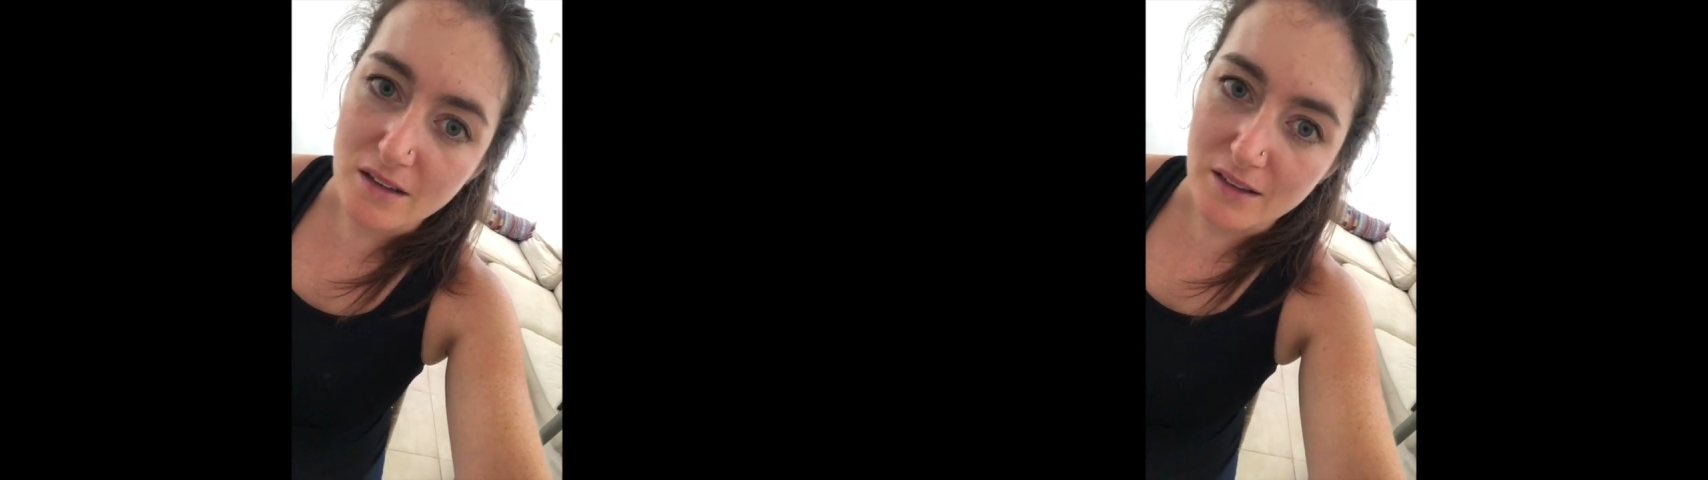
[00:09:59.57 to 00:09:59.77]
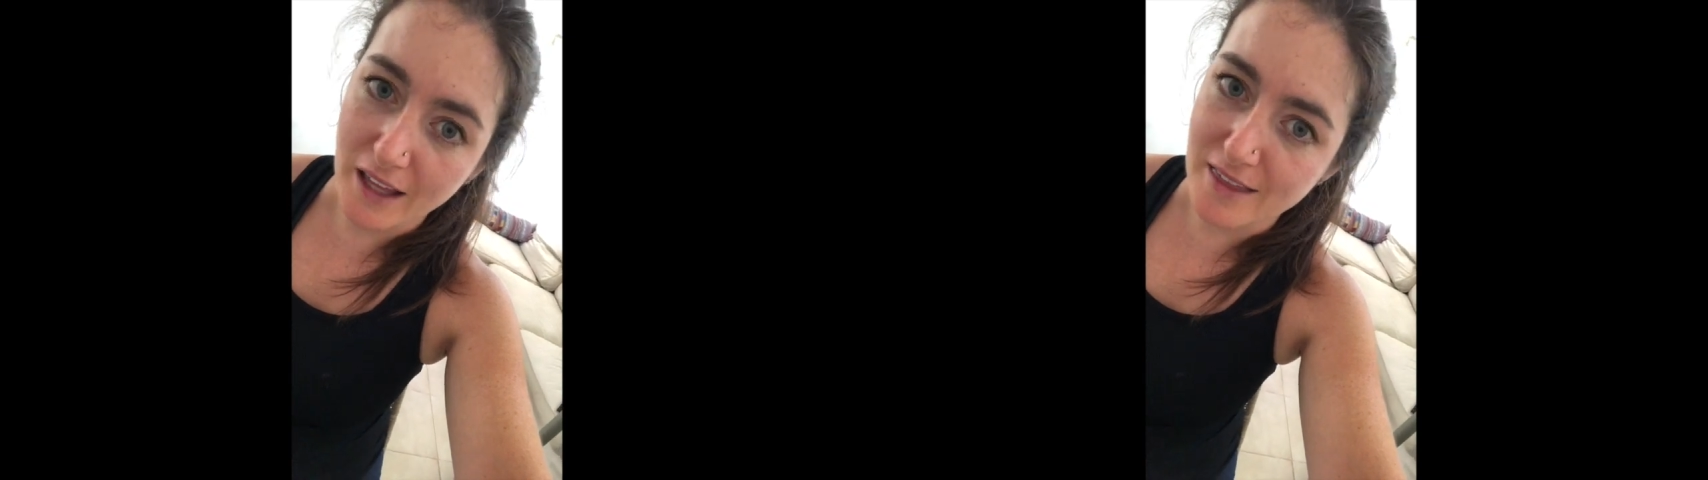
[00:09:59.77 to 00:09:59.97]

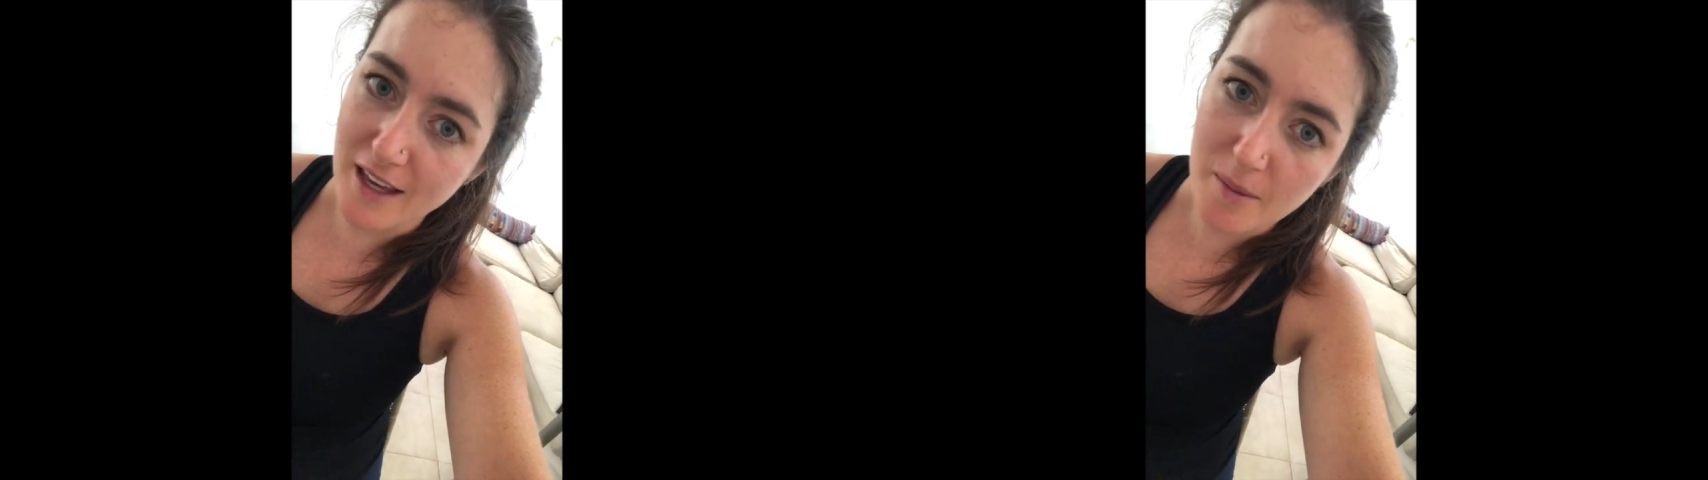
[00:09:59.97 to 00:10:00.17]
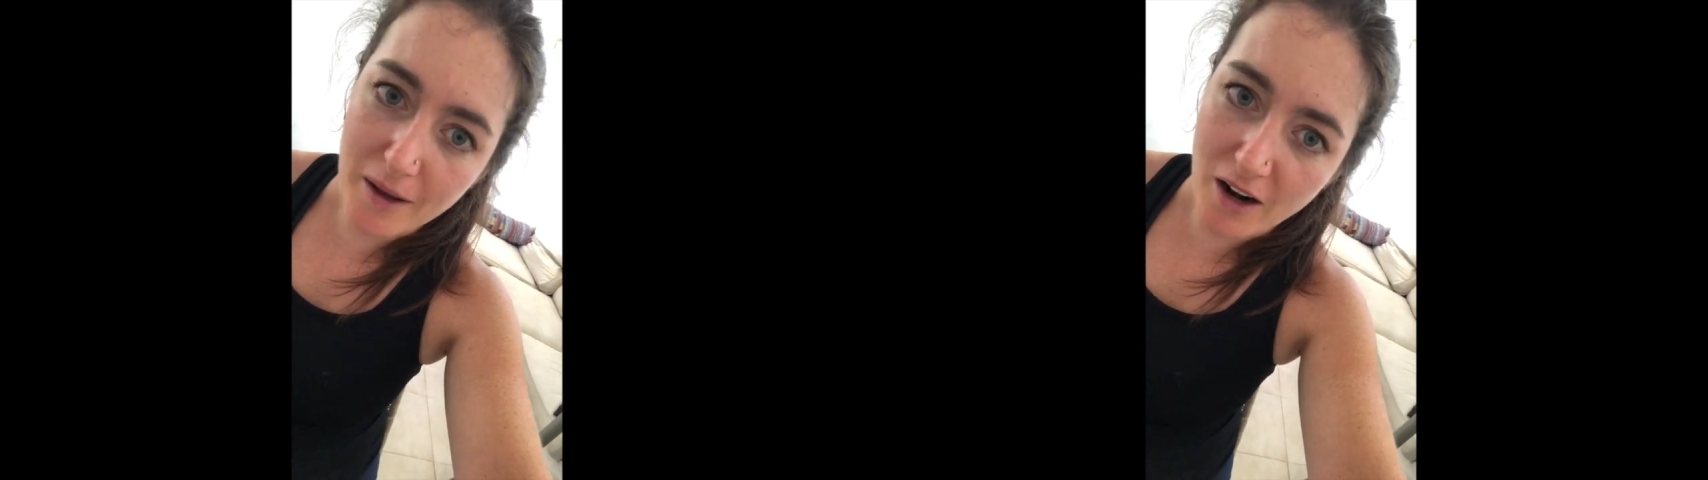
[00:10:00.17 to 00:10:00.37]
like
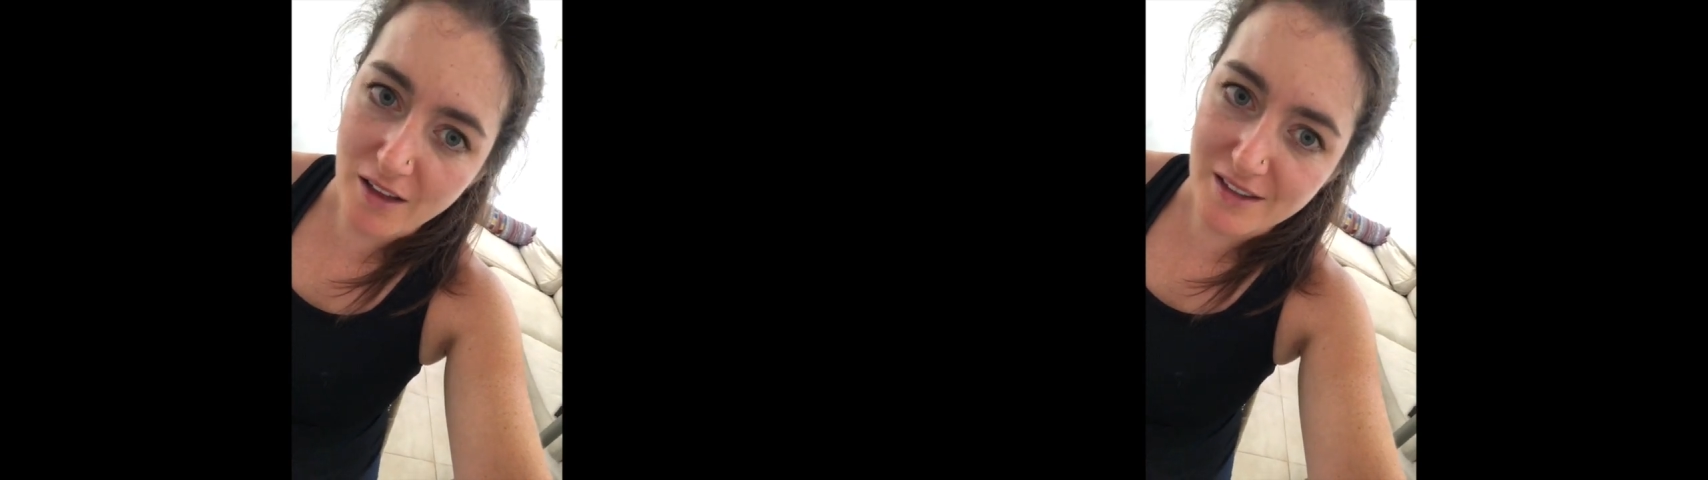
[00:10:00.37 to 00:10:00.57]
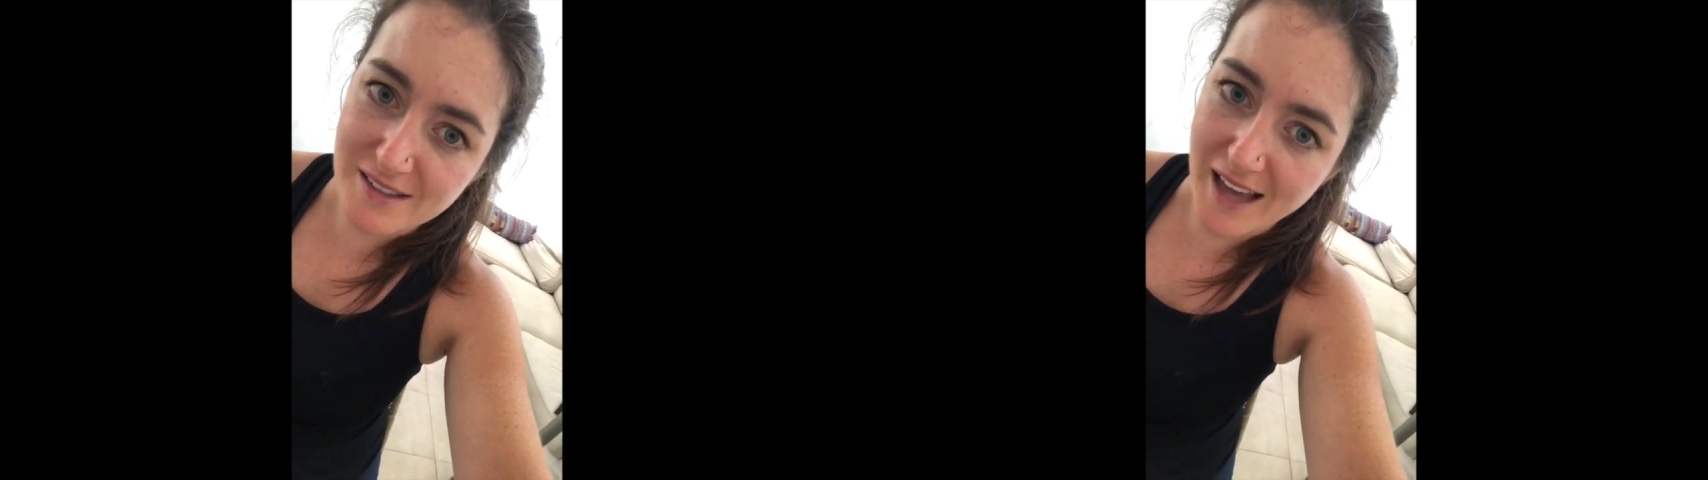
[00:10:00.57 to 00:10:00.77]
think about
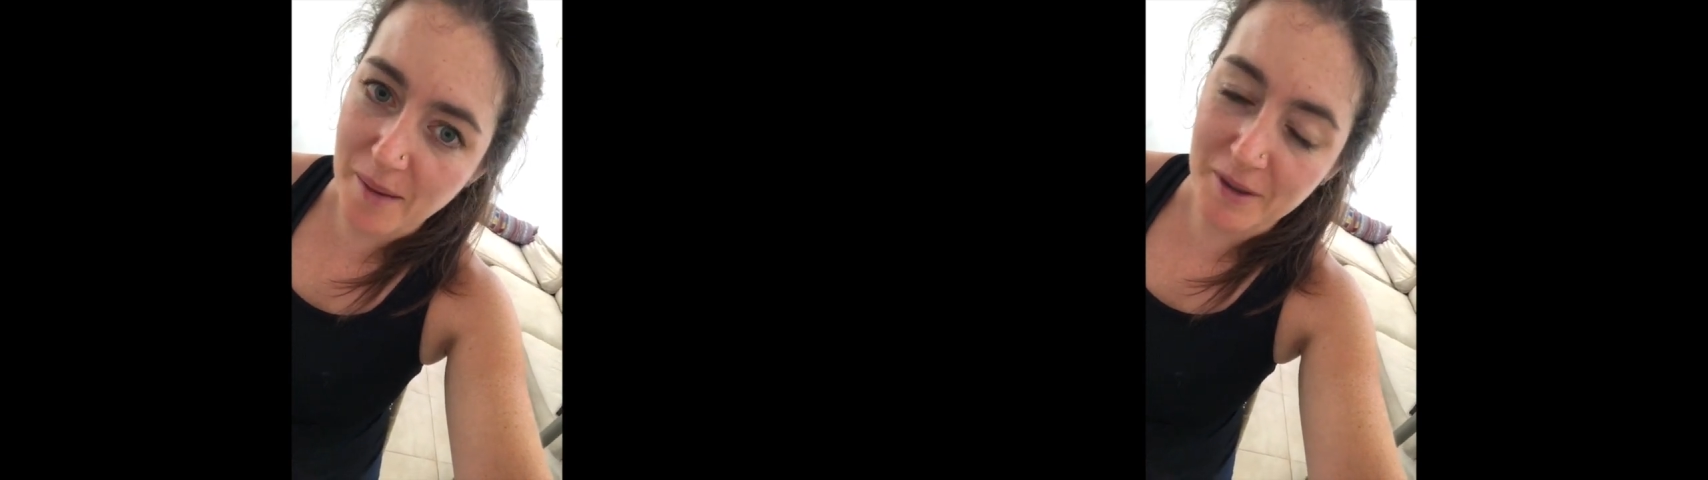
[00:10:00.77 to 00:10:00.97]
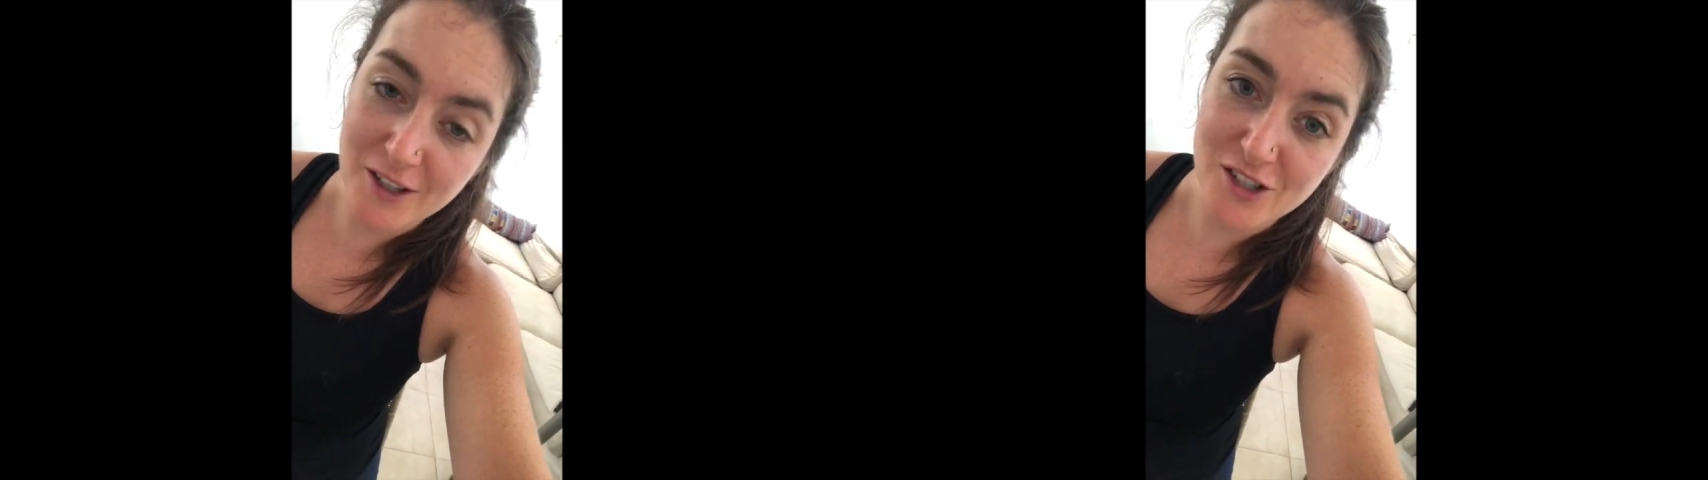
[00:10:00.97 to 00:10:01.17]
all the
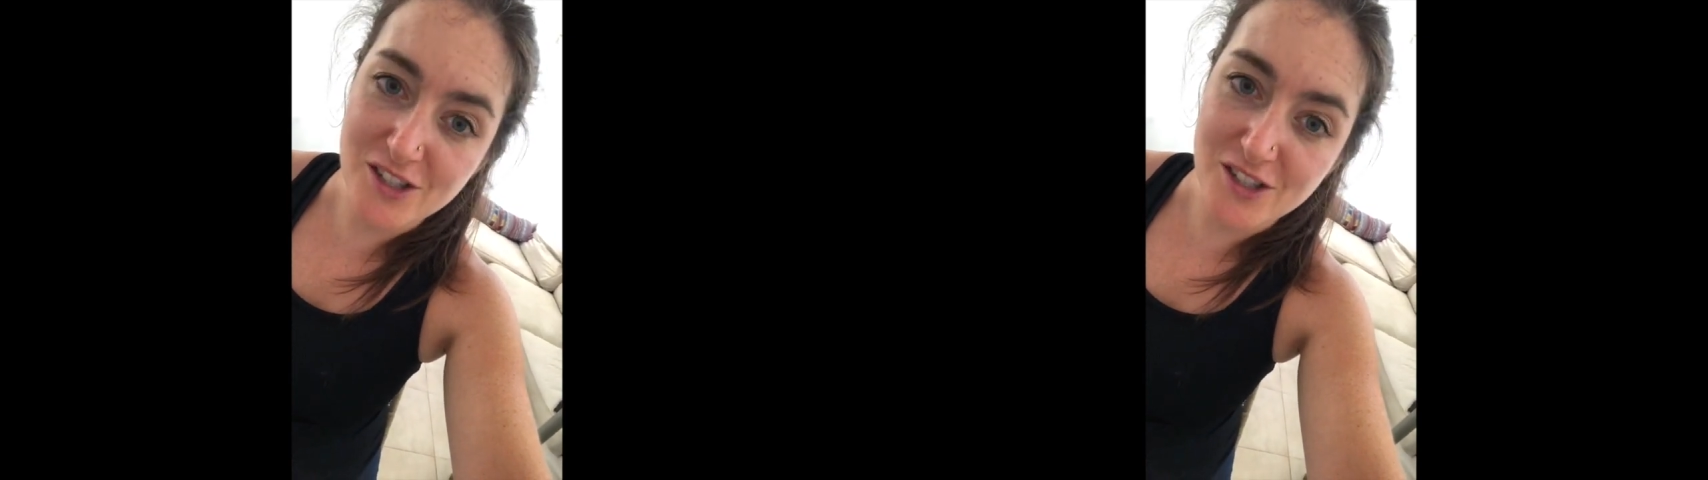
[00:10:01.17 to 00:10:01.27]
damage